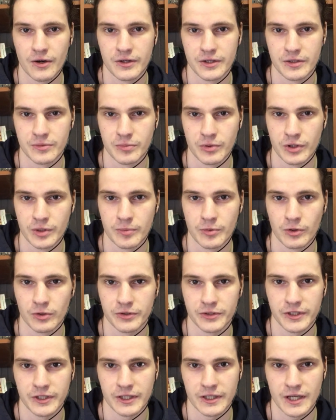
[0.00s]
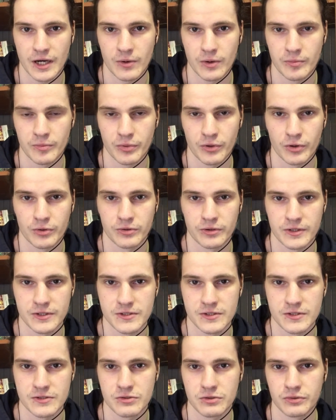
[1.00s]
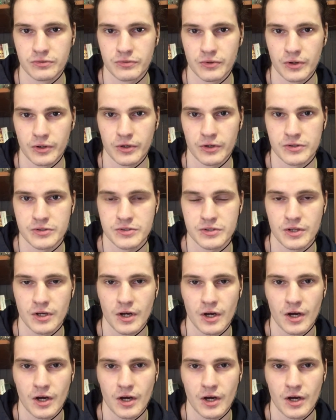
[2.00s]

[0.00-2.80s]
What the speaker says: in bodybuilding and how important this is to focus